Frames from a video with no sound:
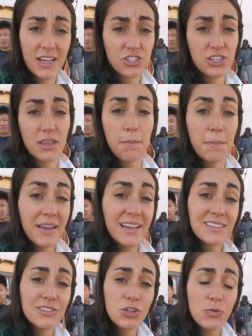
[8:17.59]
Actually, the
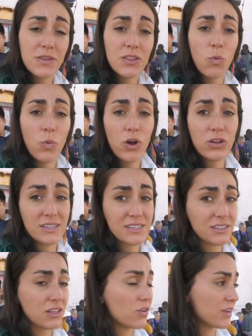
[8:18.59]
biggest tomb in the world
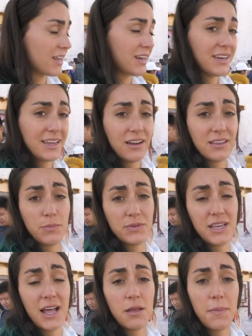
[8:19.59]
is located here in the
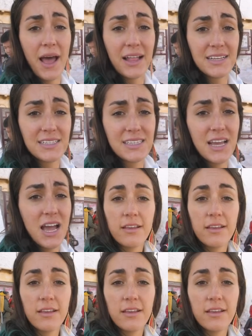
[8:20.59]
Potala Palace.